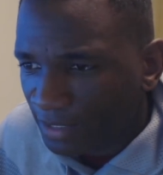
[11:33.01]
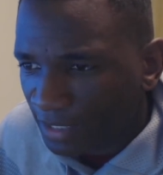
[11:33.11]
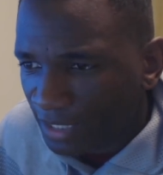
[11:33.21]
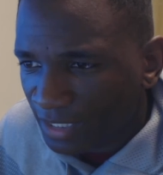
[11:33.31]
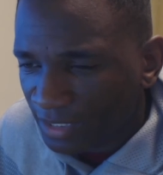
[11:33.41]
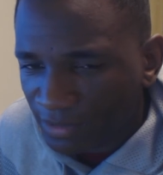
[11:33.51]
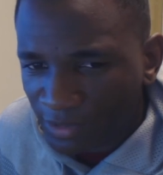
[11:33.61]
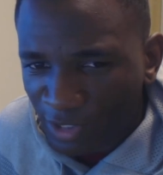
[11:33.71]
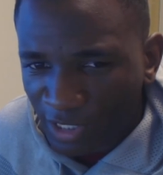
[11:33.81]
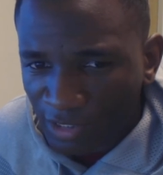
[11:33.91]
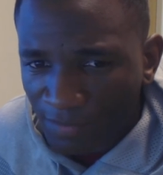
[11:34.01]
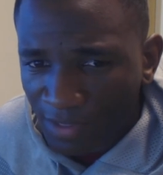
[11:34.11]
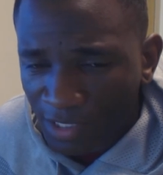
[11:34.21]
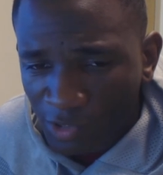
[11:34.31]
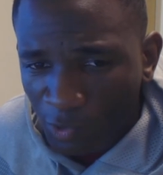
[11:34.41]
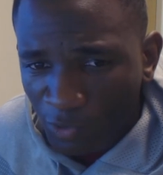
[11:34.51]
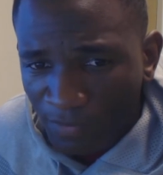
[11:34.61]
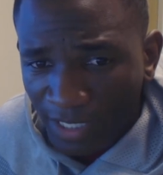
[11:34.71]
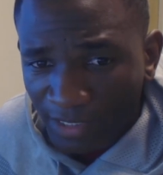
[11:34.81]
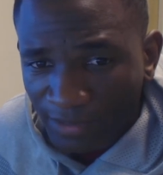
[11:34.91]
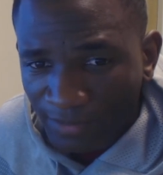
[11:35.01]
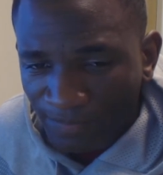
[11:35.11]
and you got a diminished old man.